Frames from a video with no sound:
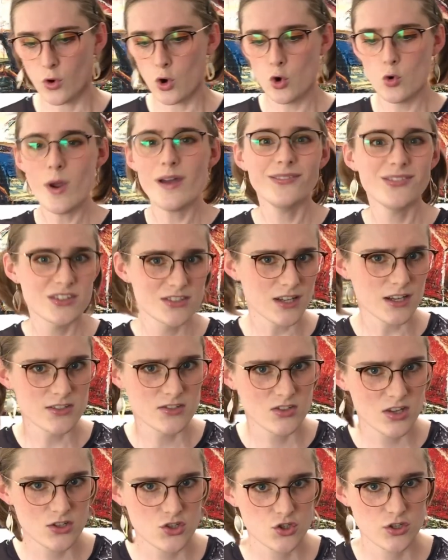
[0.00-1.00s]
whoever does
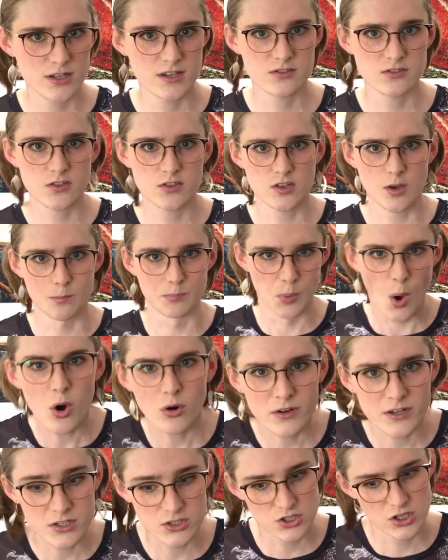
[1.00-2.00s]
such things is
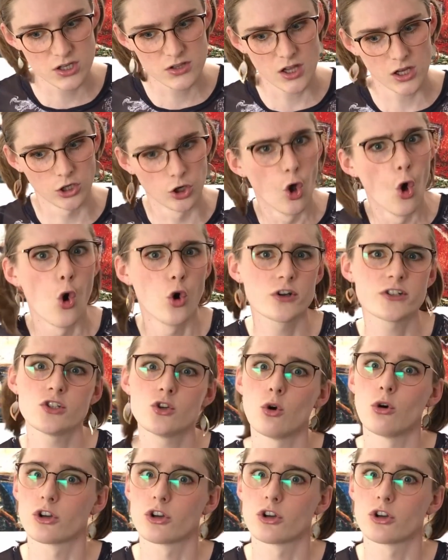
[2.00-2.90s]
abhorrent to the Lord your